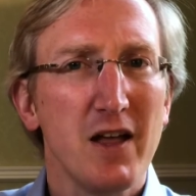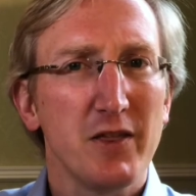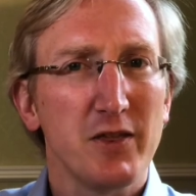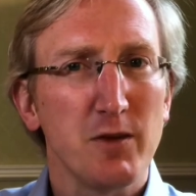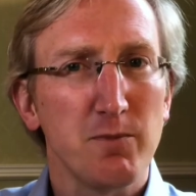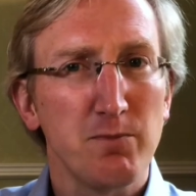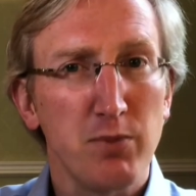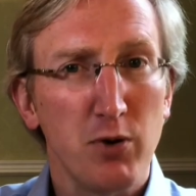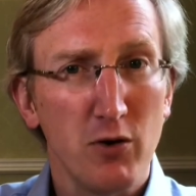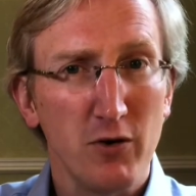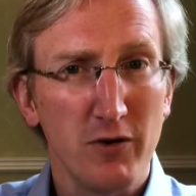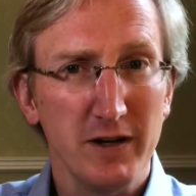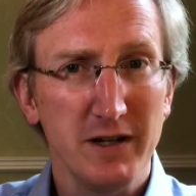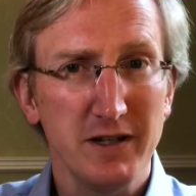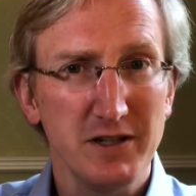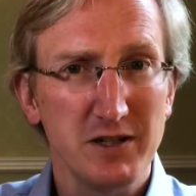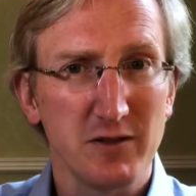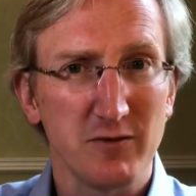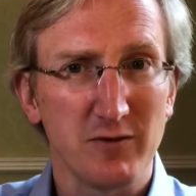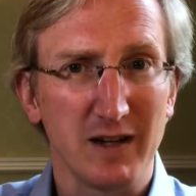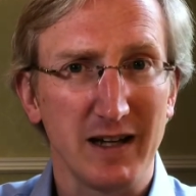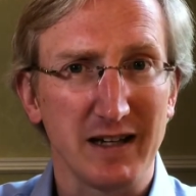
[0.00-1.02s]
The
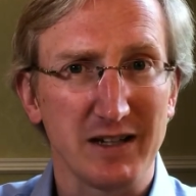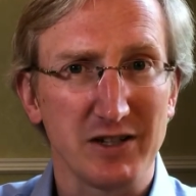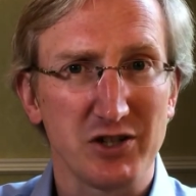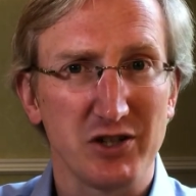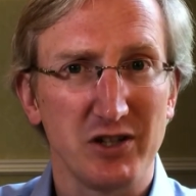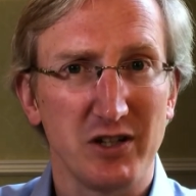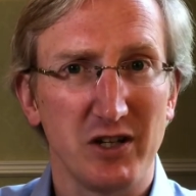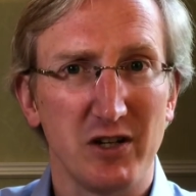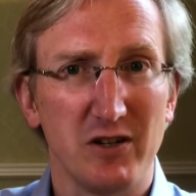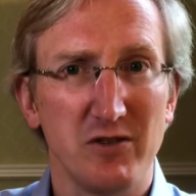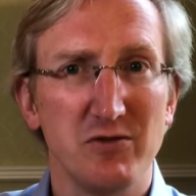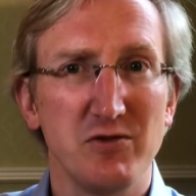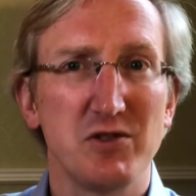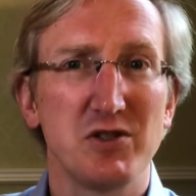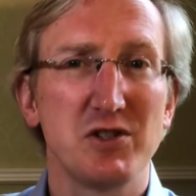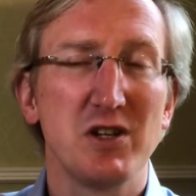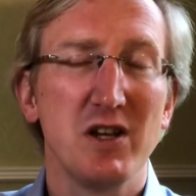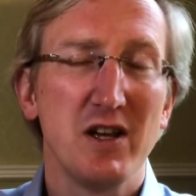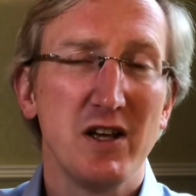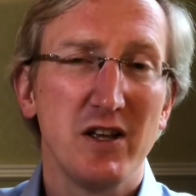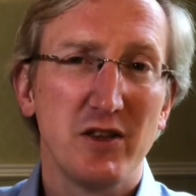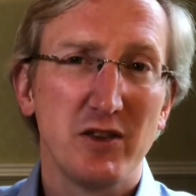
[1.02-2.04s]
point of lecture notes,
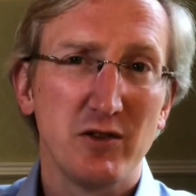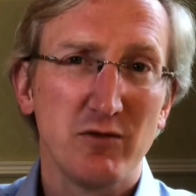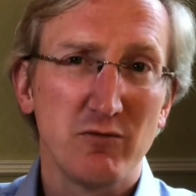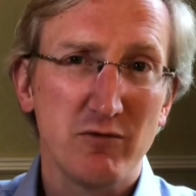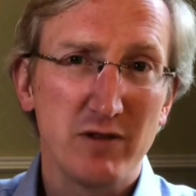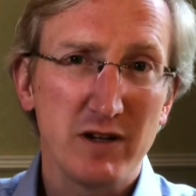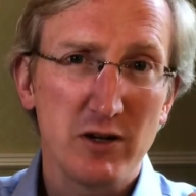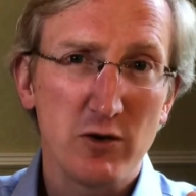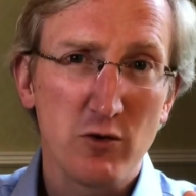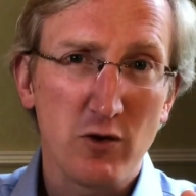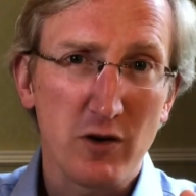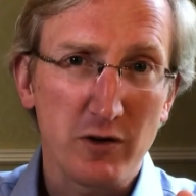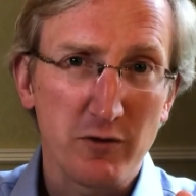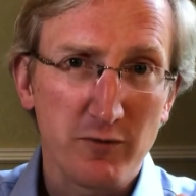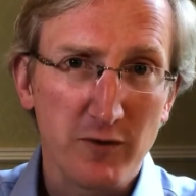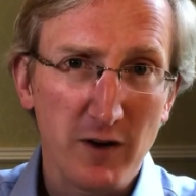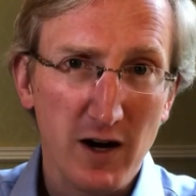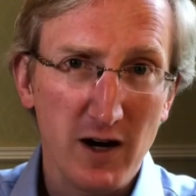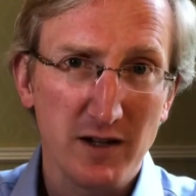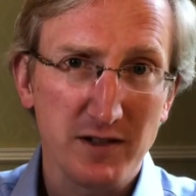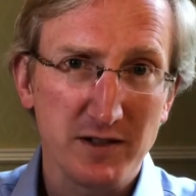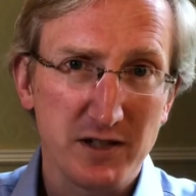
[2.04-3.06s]
the real
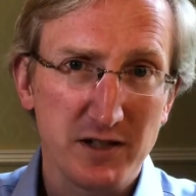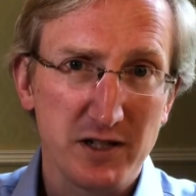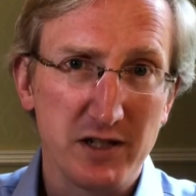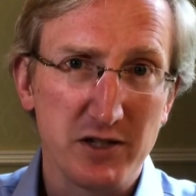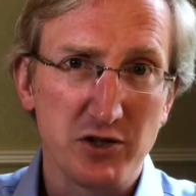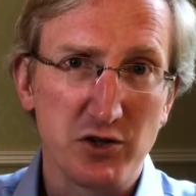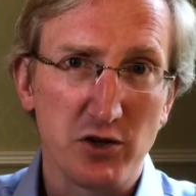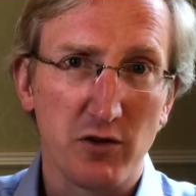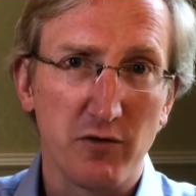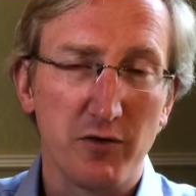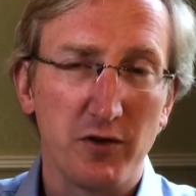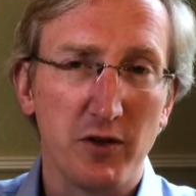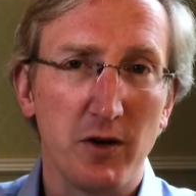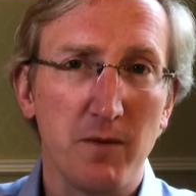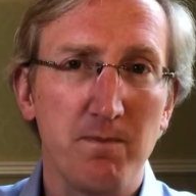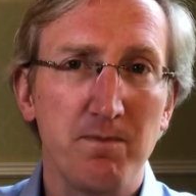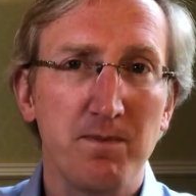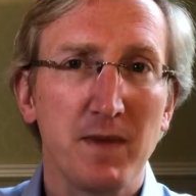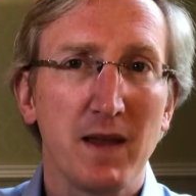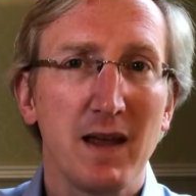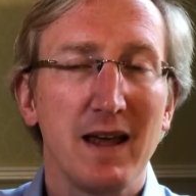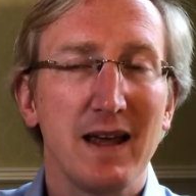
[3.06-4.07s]
advantage of them,
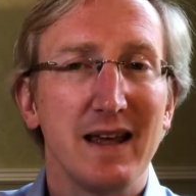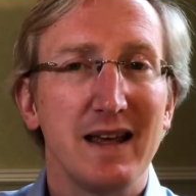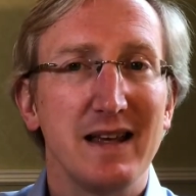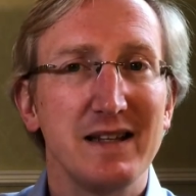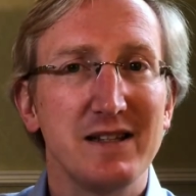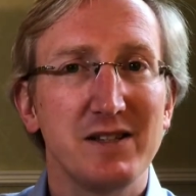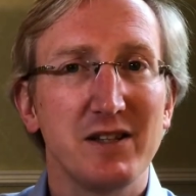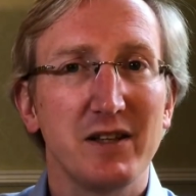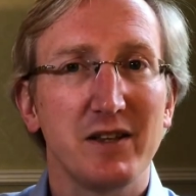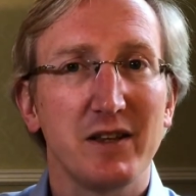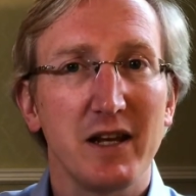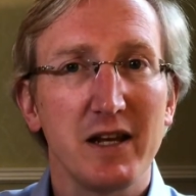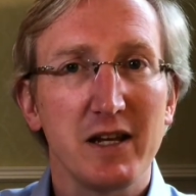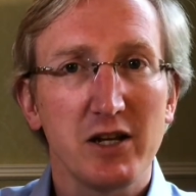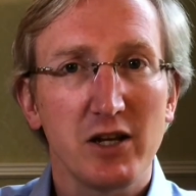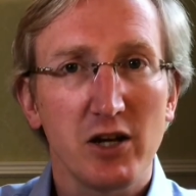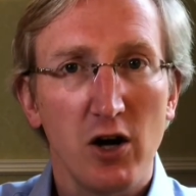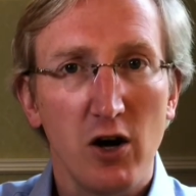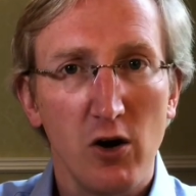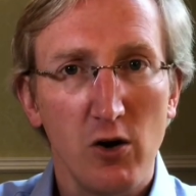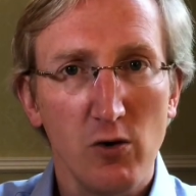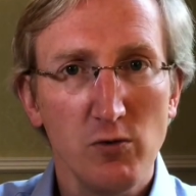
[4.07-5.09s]
is that they
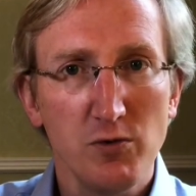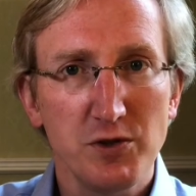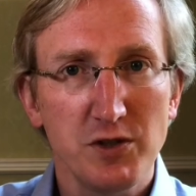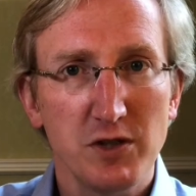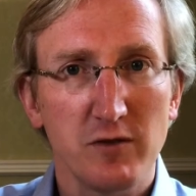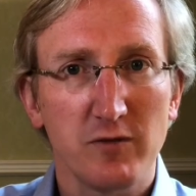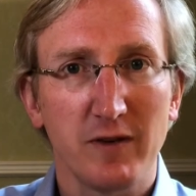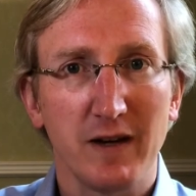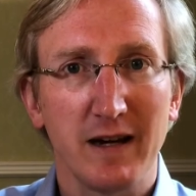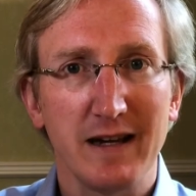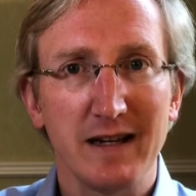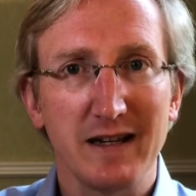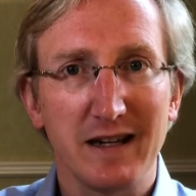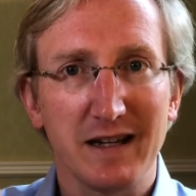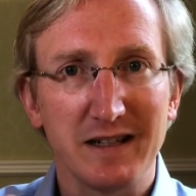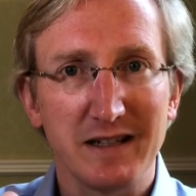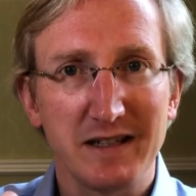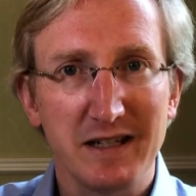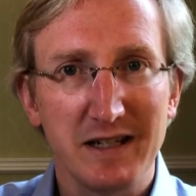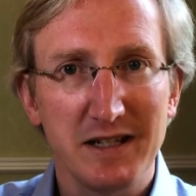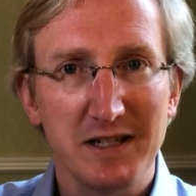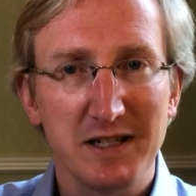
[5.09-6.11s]
cultivate a
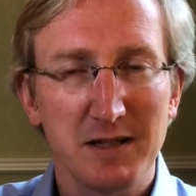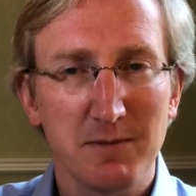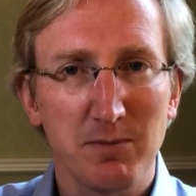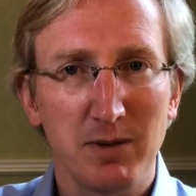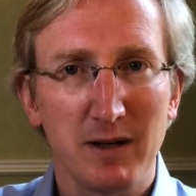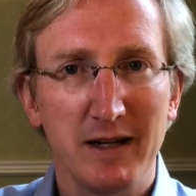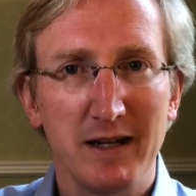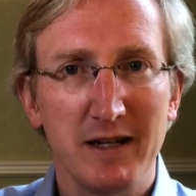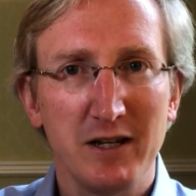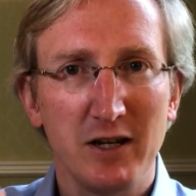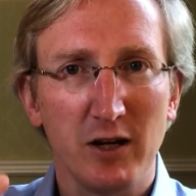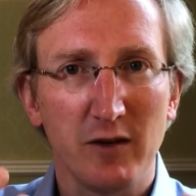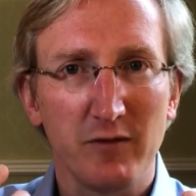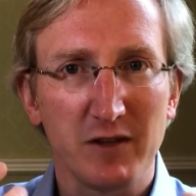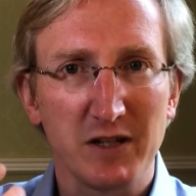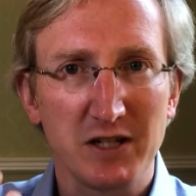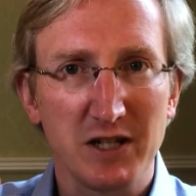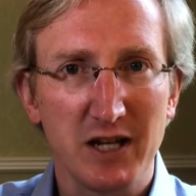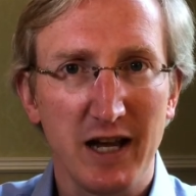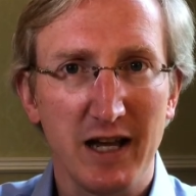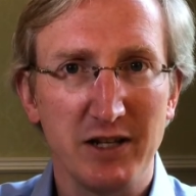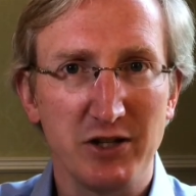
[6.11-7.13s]
discipline of
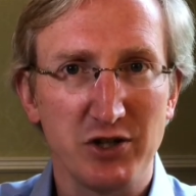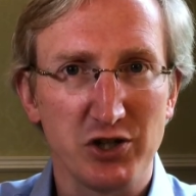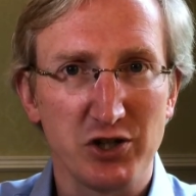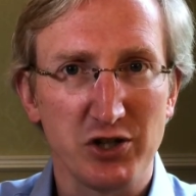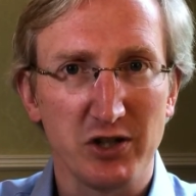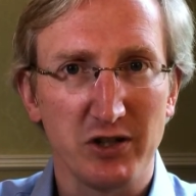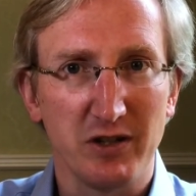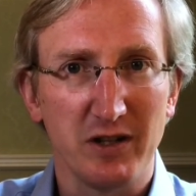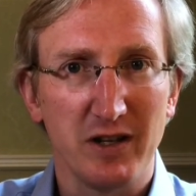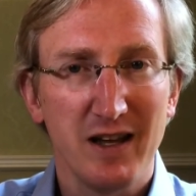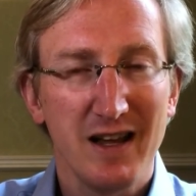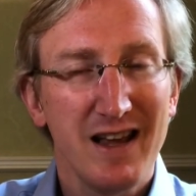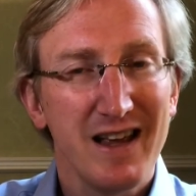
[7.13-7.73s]
attention.